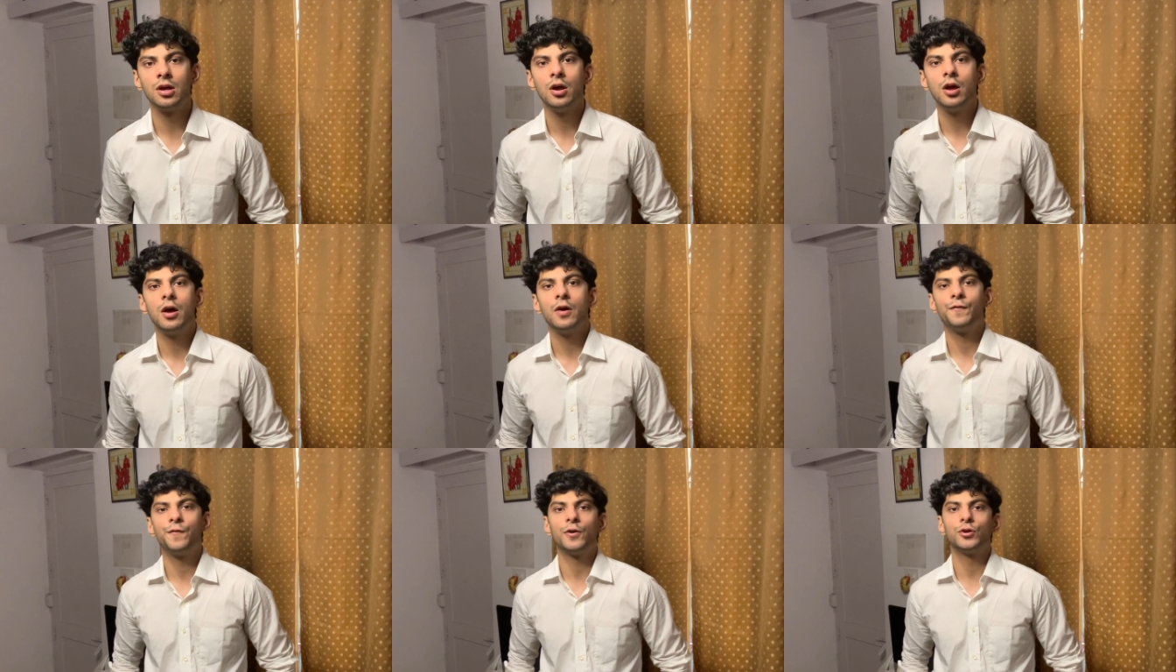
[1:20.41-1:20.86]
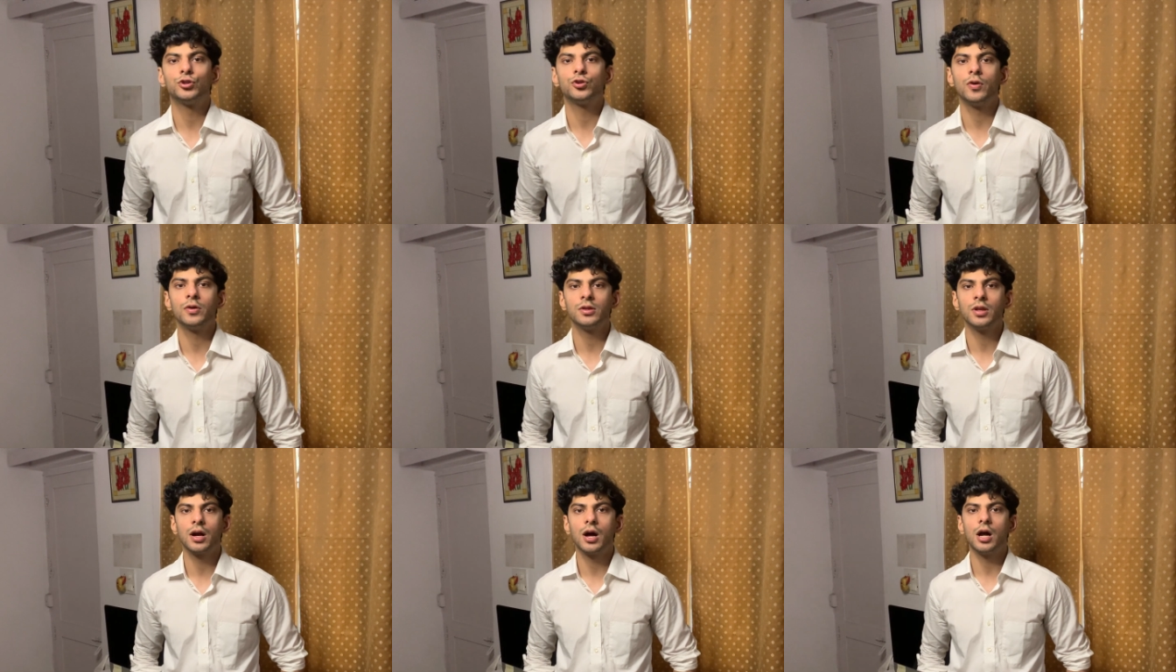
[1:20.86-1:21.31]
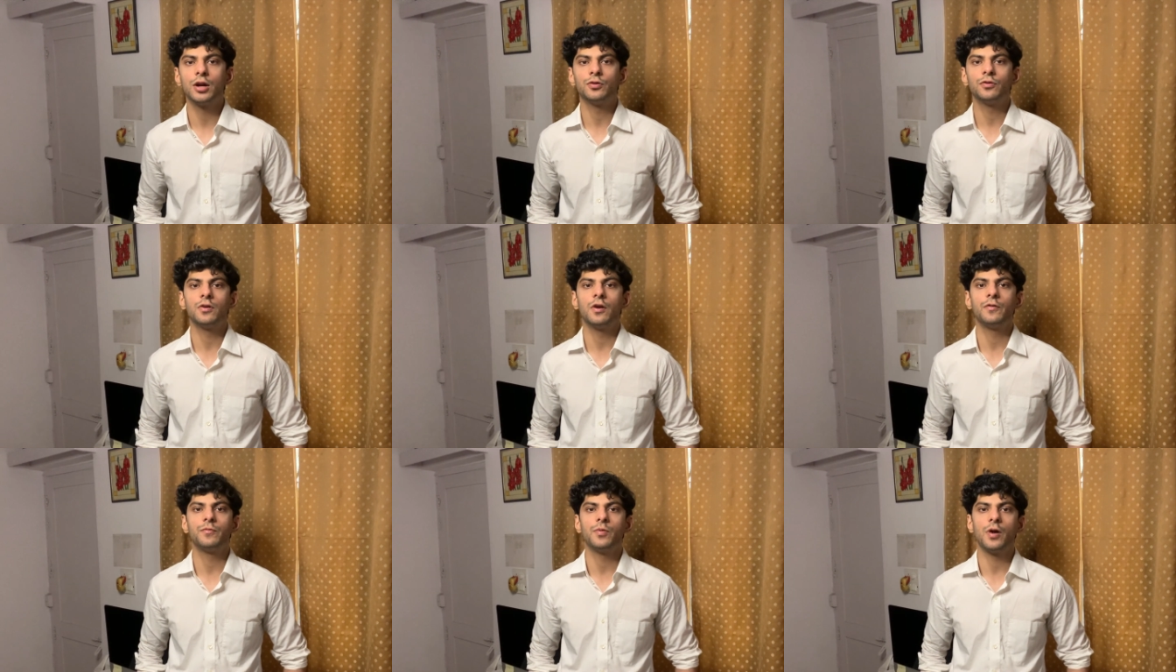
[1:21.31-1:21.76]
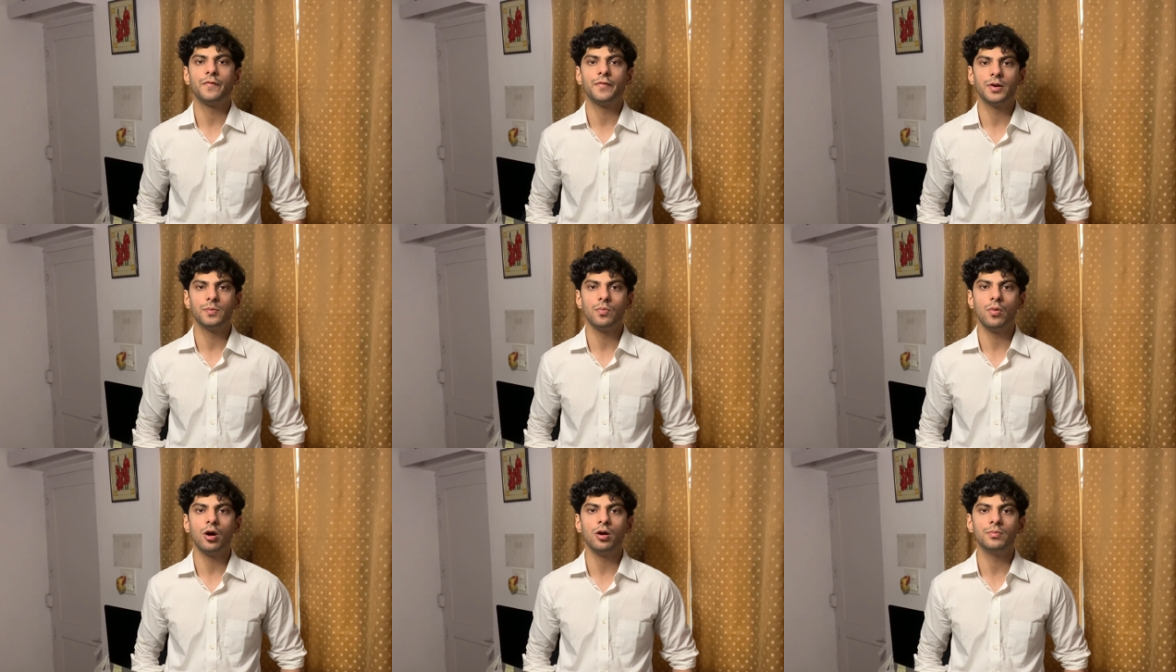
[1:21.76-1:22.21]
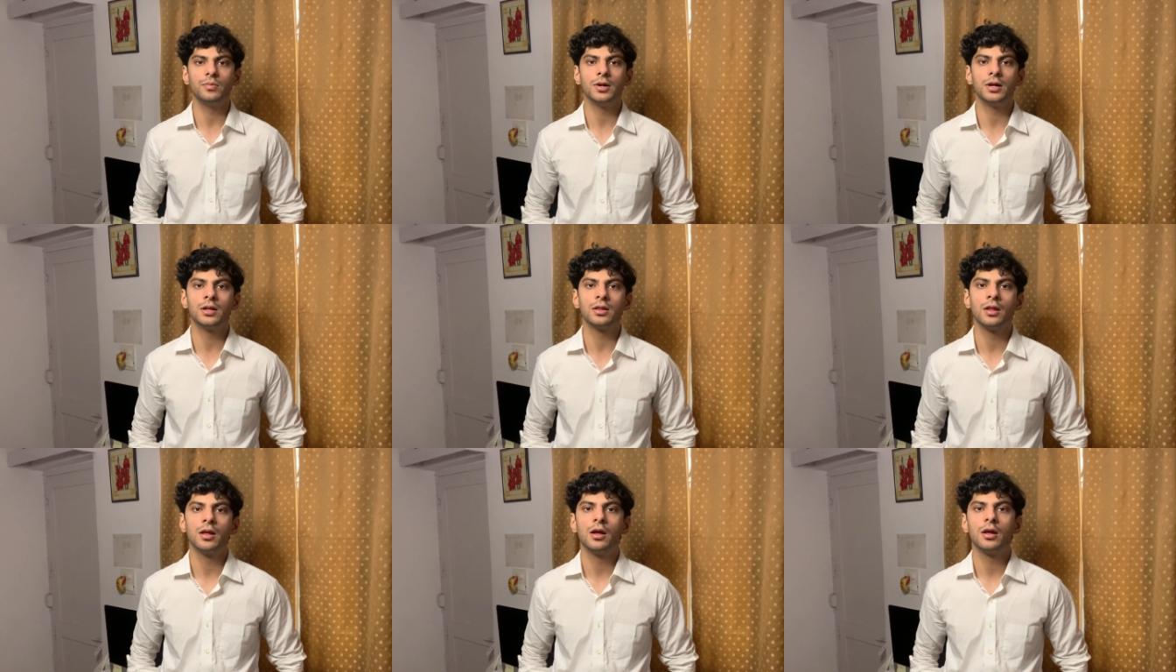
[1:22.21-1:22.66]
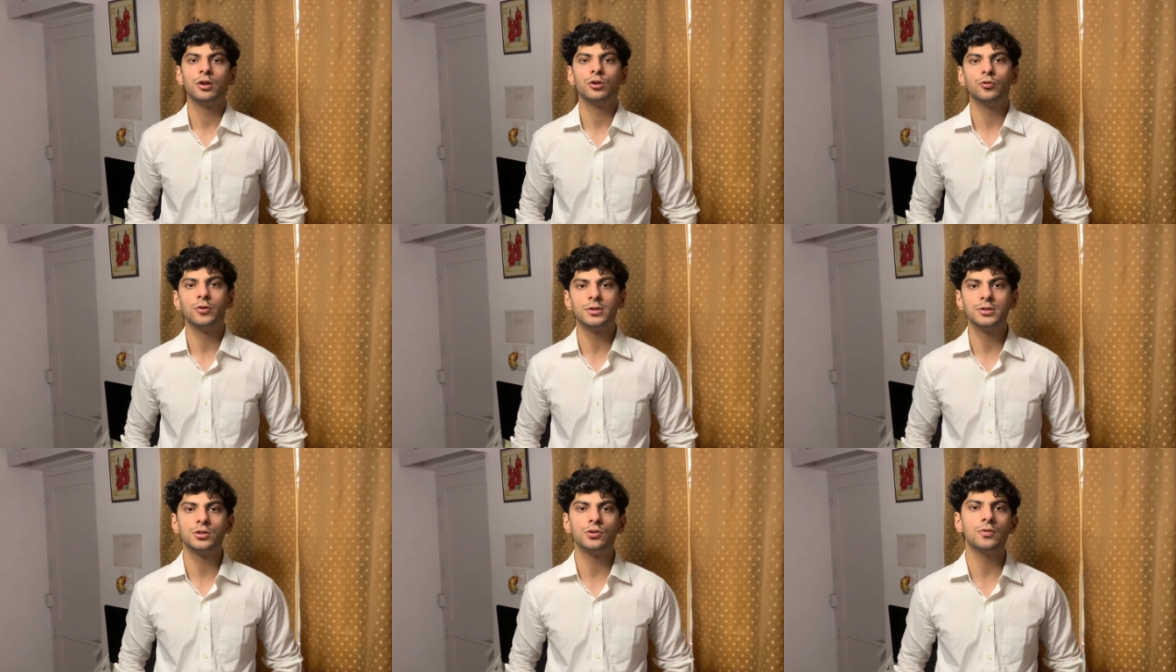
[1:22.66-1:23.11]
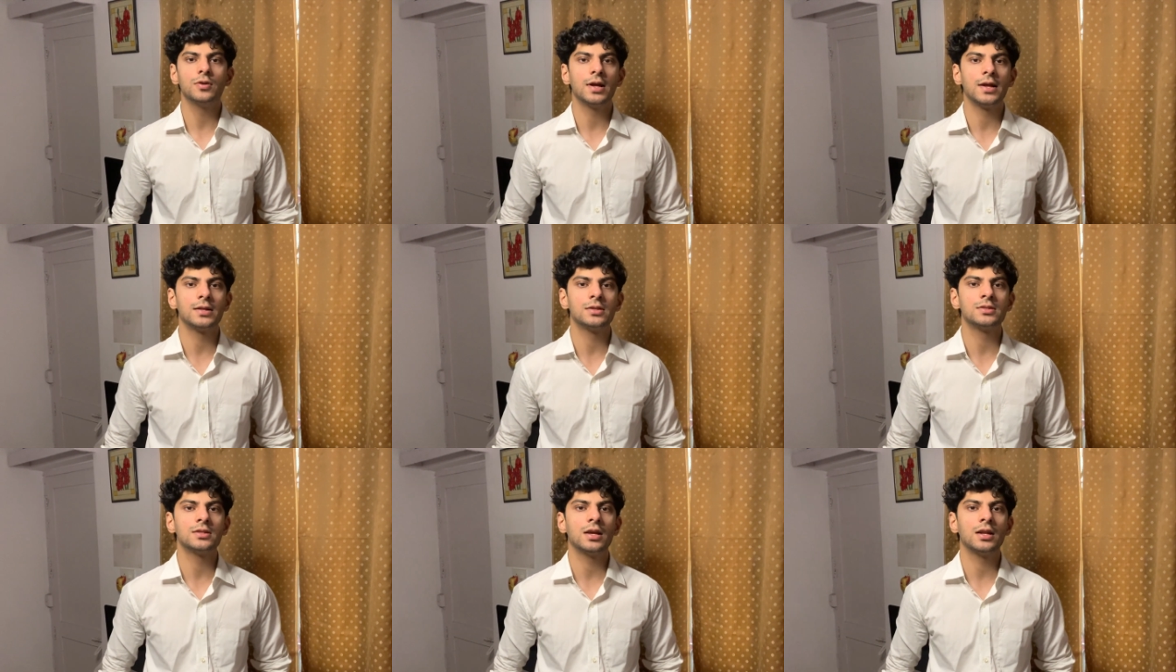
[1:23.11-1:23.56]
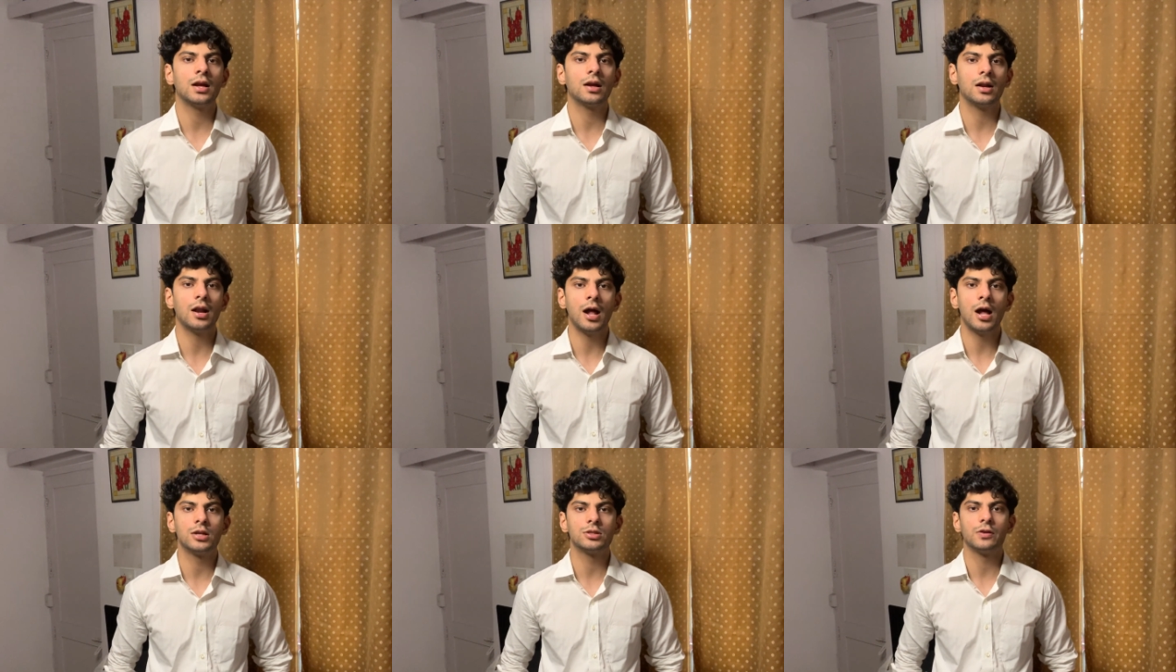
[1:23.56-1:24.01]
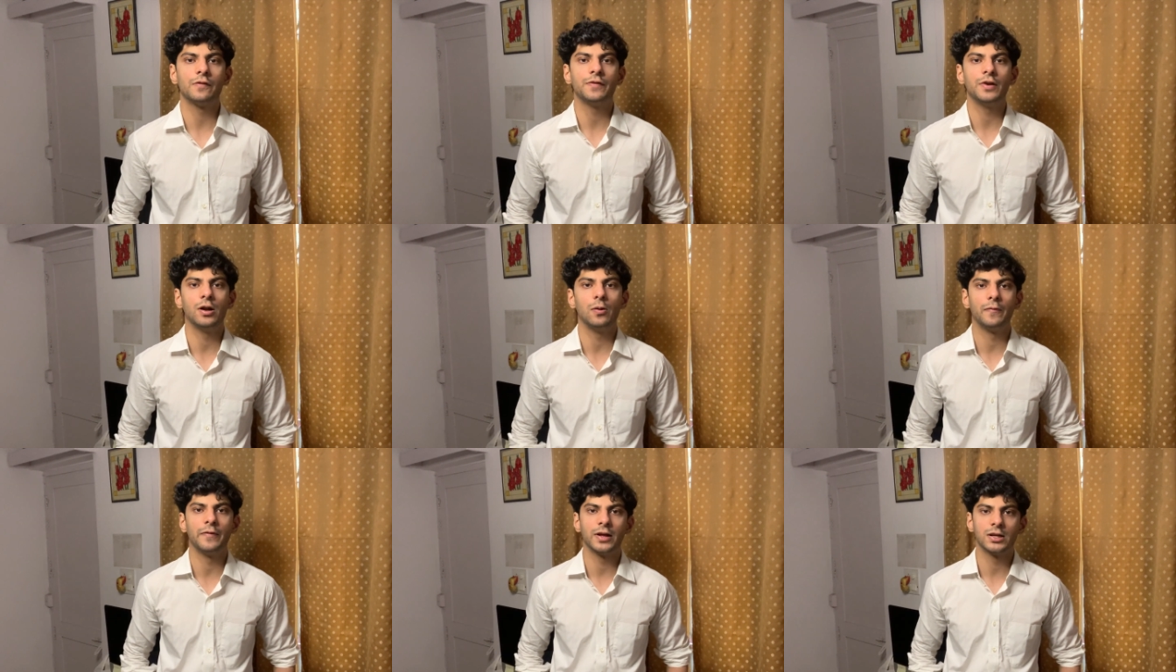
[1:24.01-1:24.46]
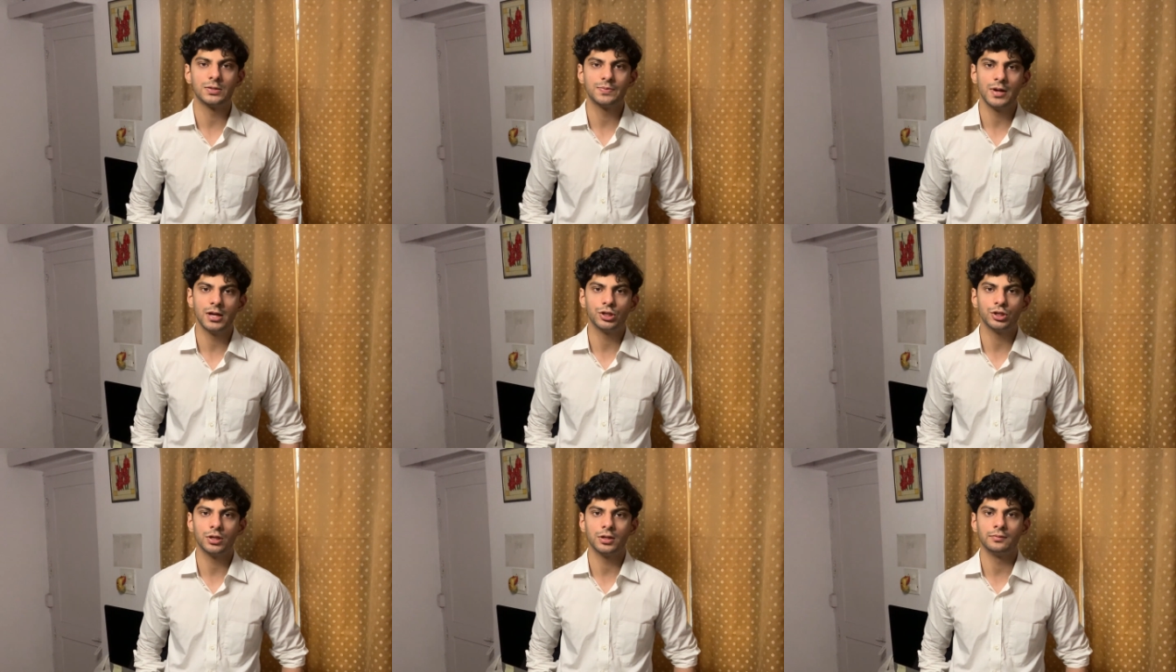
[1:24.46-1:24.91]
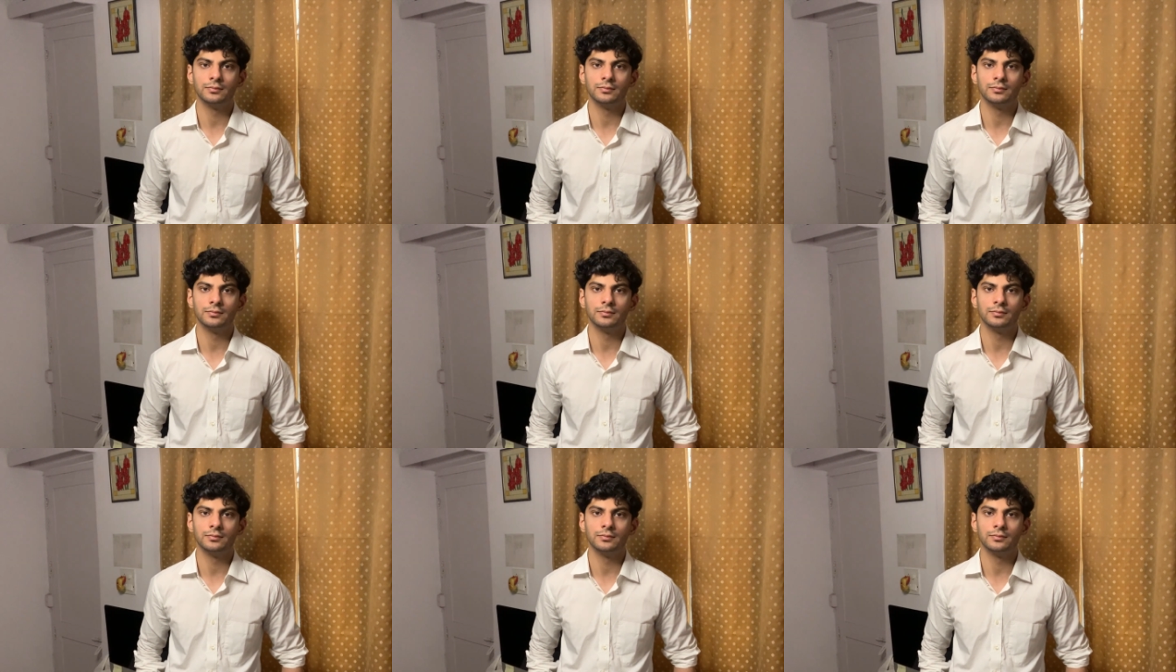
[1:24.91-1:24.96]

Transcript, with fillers: for showing the cartoon of Prophet Muhammad to its students in a class of freedom of expression,